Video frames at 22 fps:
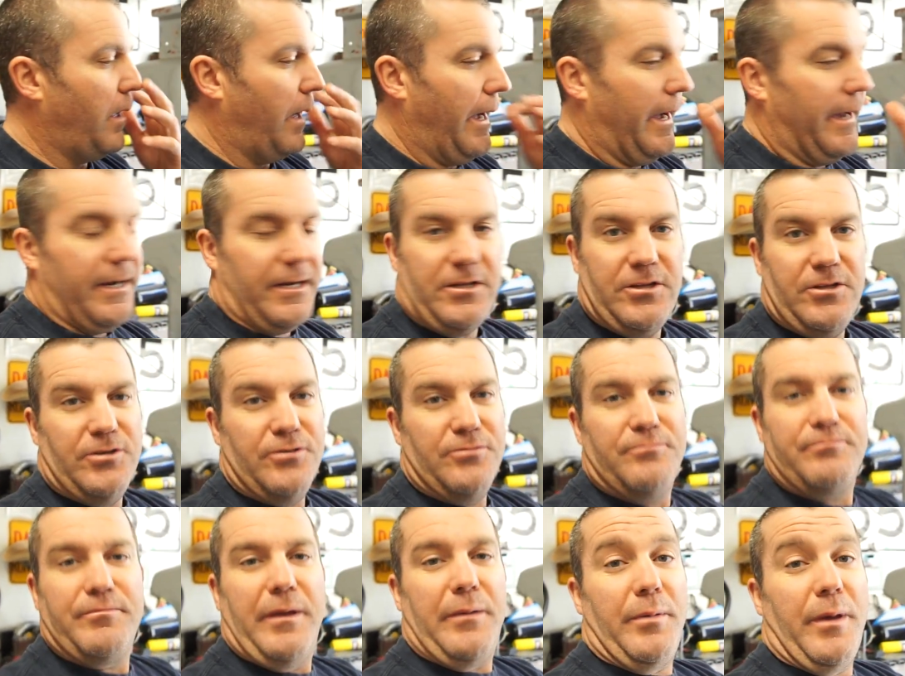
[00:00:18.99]
I don't know.
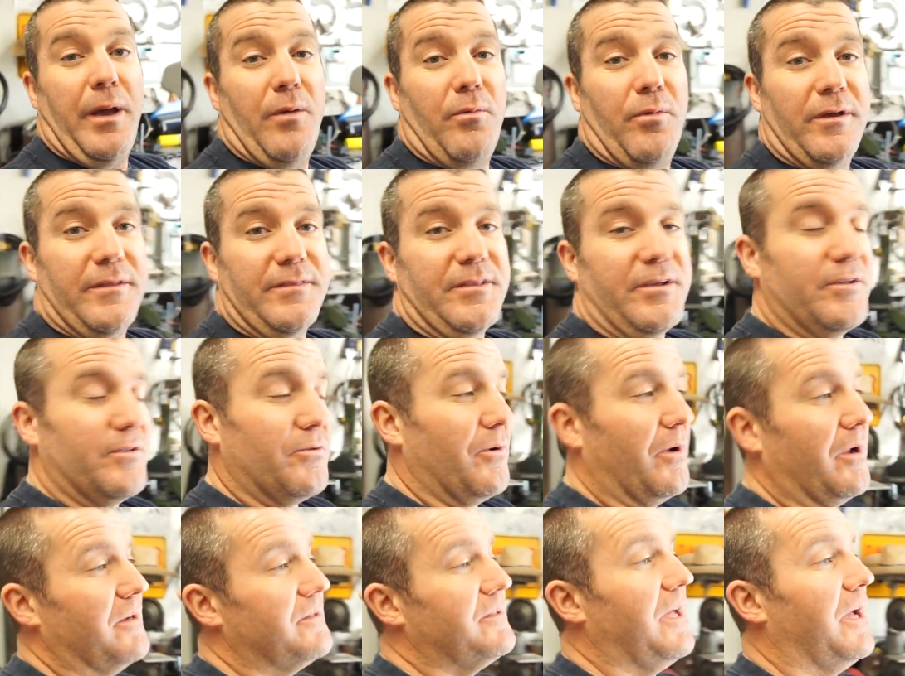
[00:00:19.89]
Maybe I went there the
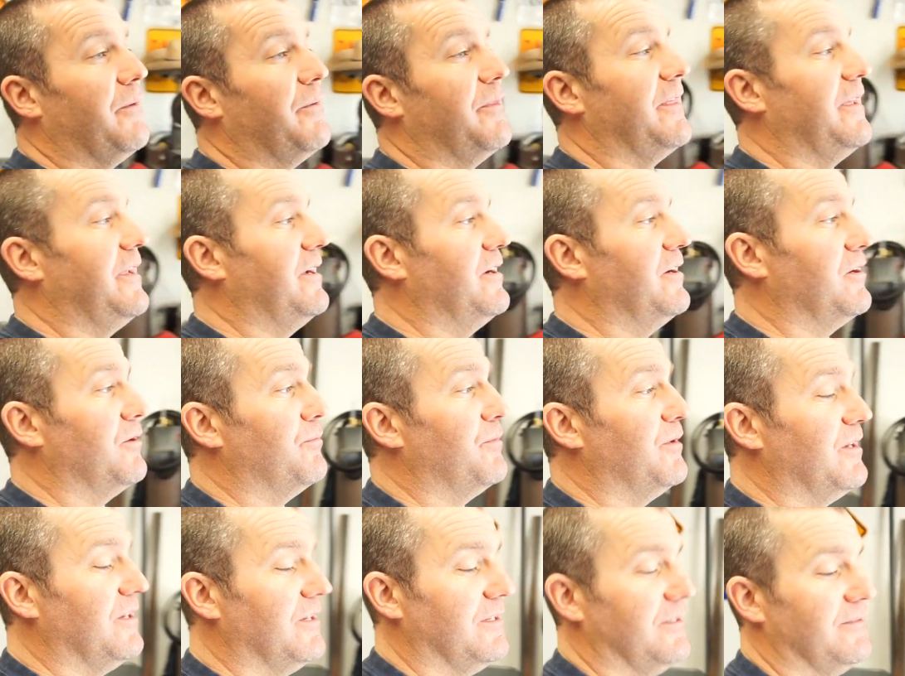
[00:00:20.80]
wrong time of the year,
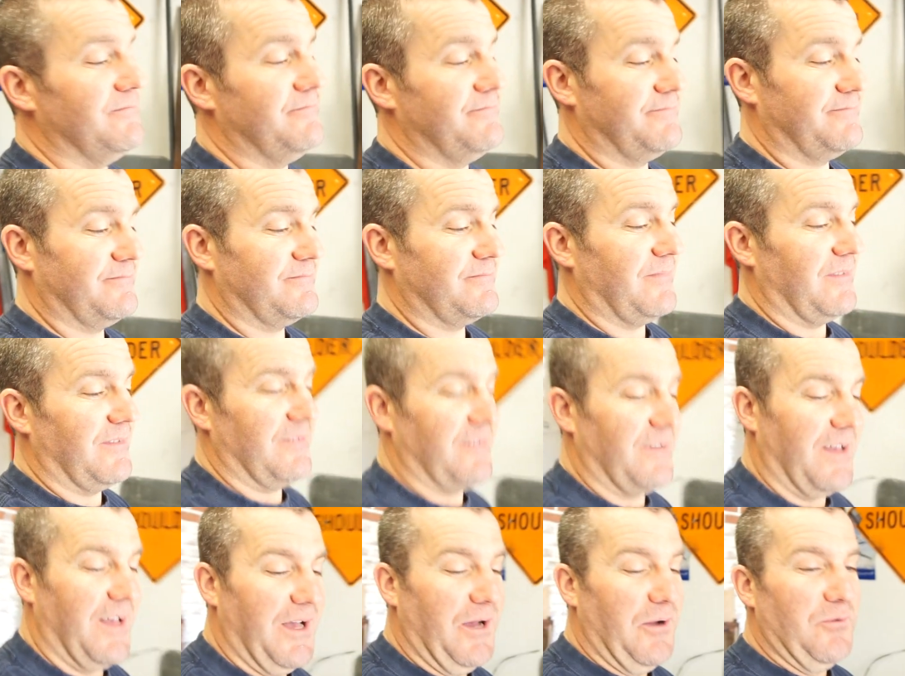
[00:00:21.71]
but
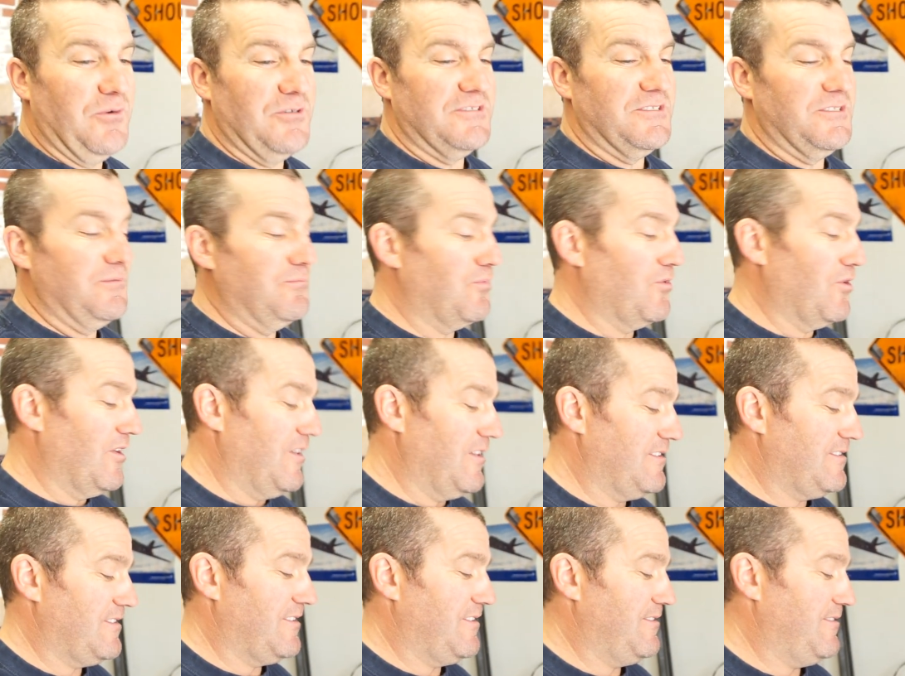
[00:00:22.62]
I wasn't
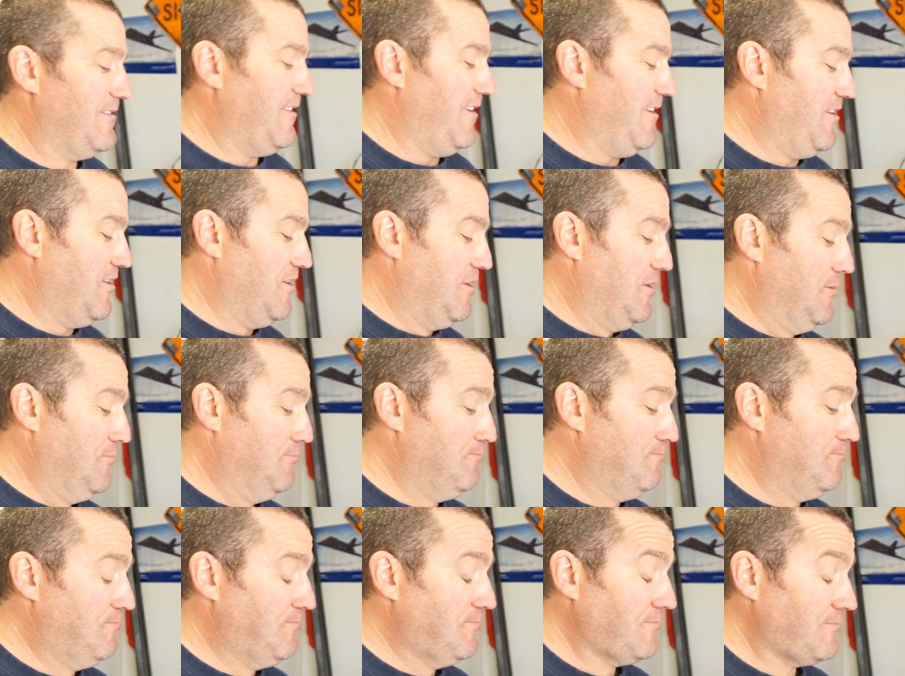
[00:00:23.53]
impressed. Um,
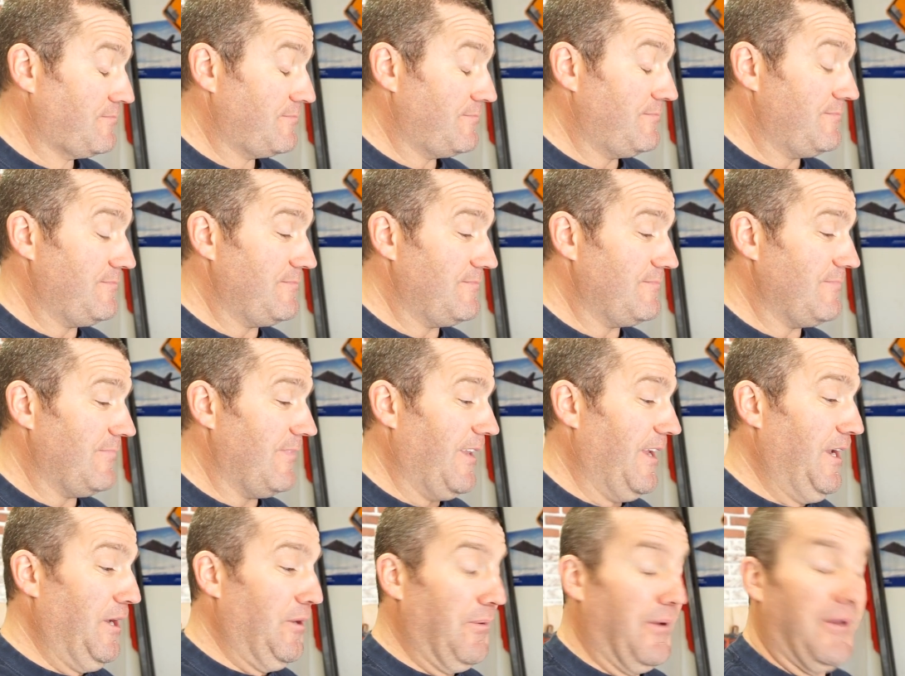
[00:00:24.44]

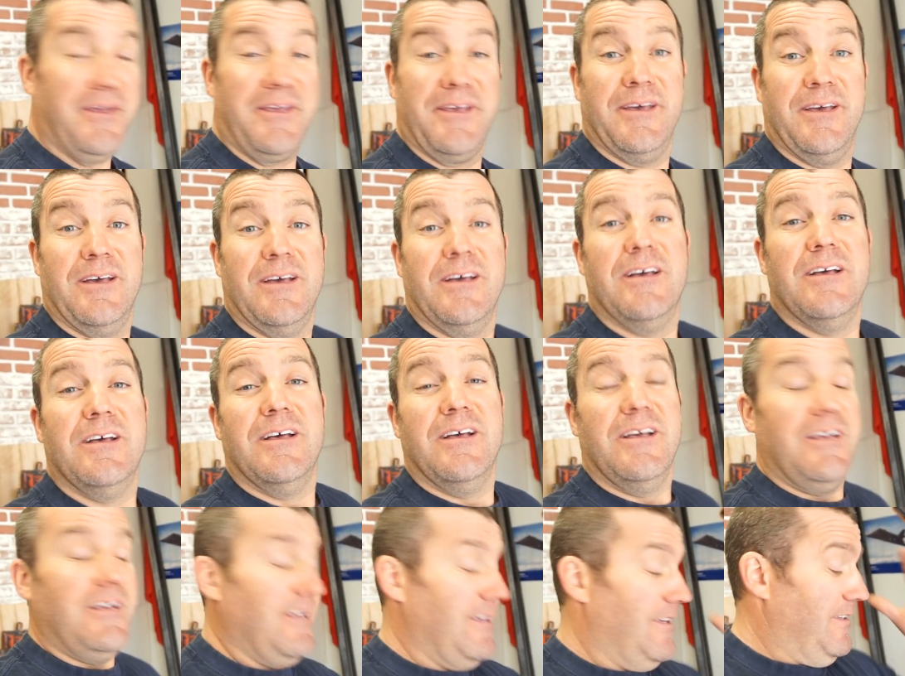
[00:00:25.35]
anyway,
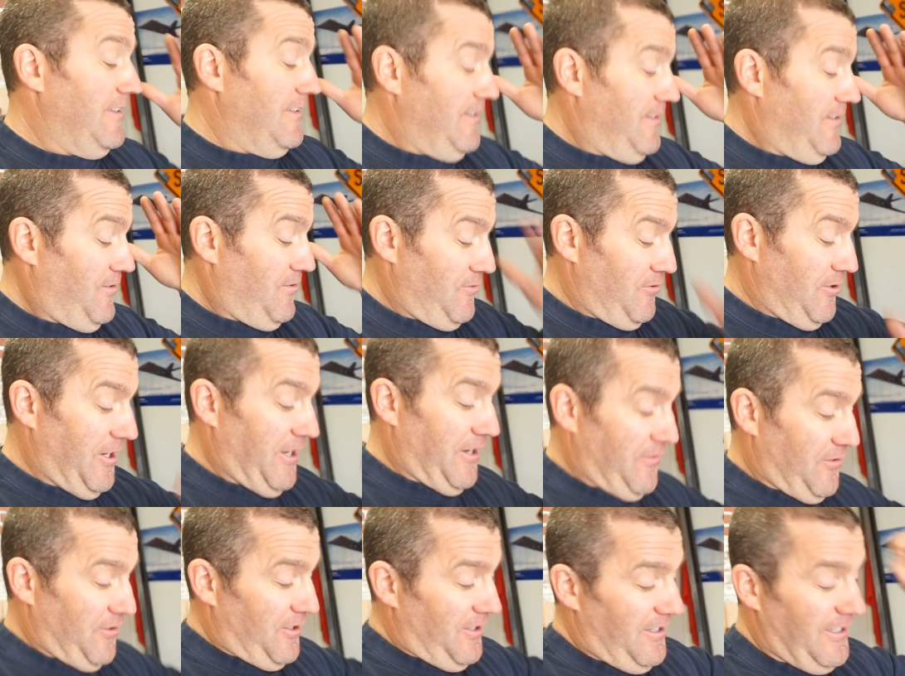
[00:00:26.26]

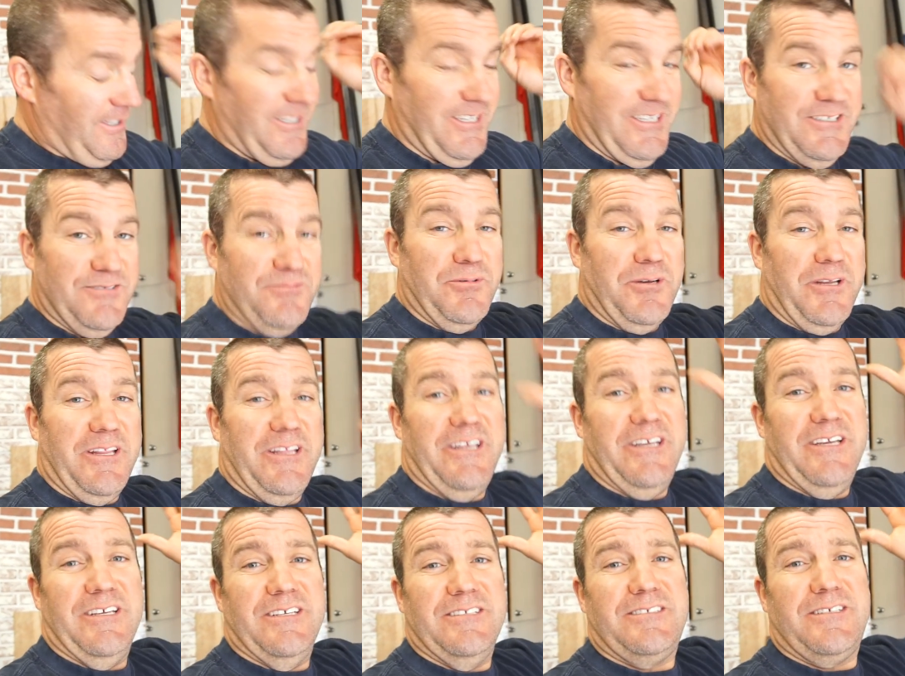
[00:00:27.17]
whatever is what it
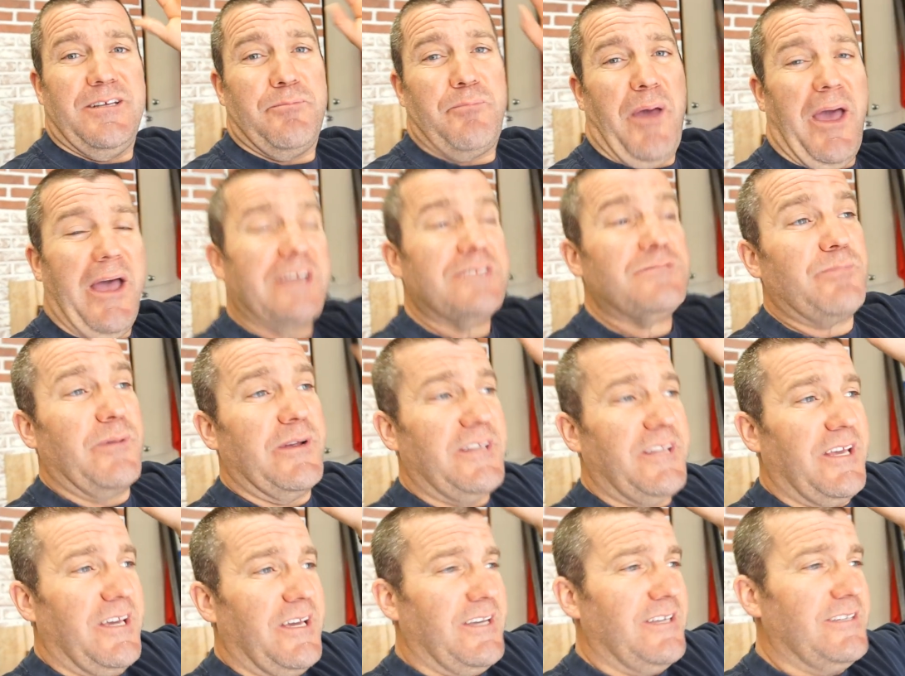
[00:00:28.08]
is. Passed my
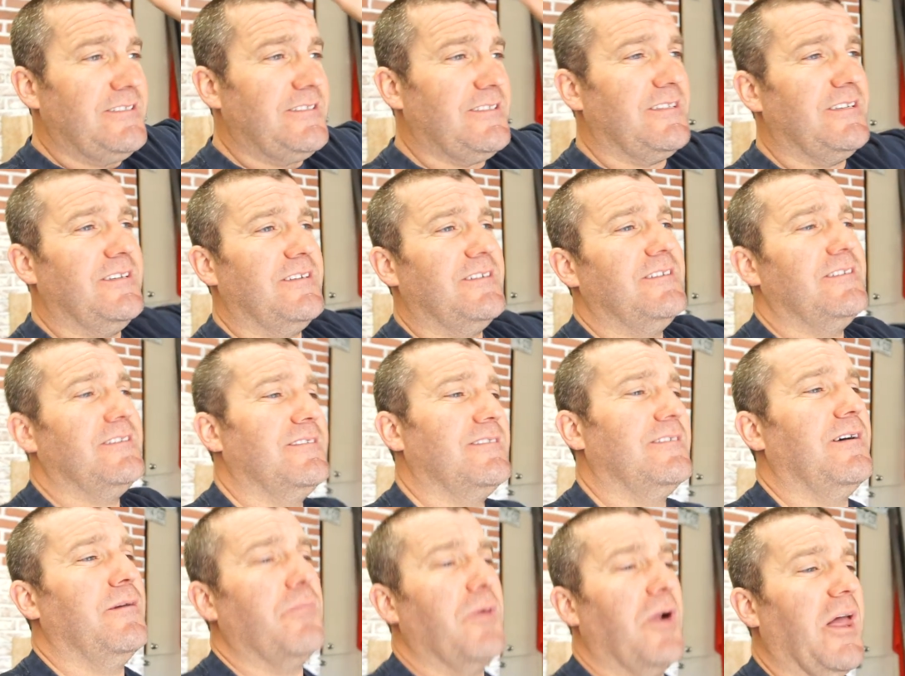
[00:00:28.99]
test.
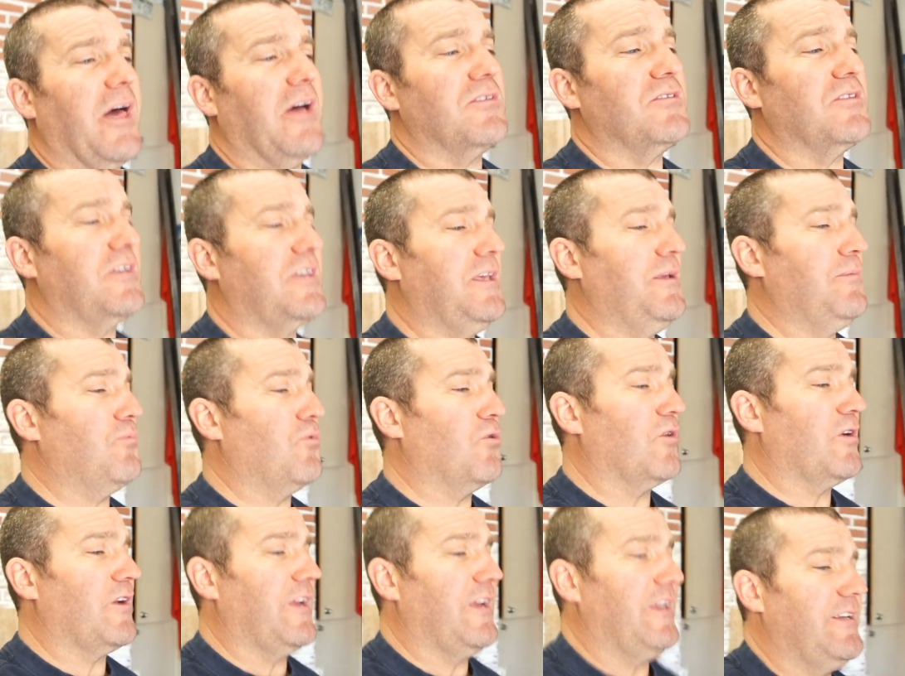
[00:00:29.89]
I'm allowed to keep
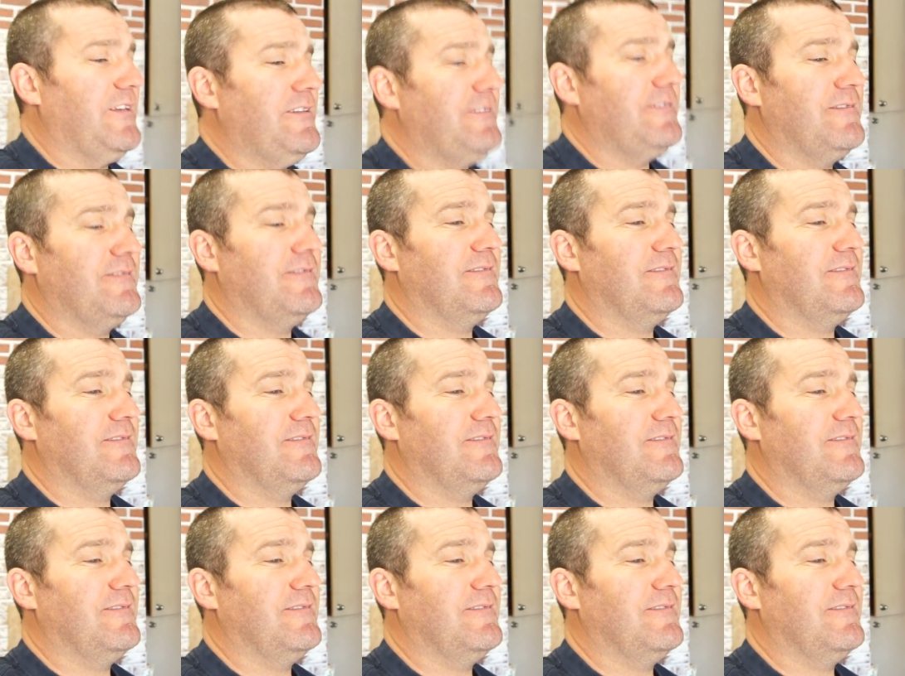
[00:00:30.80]
working.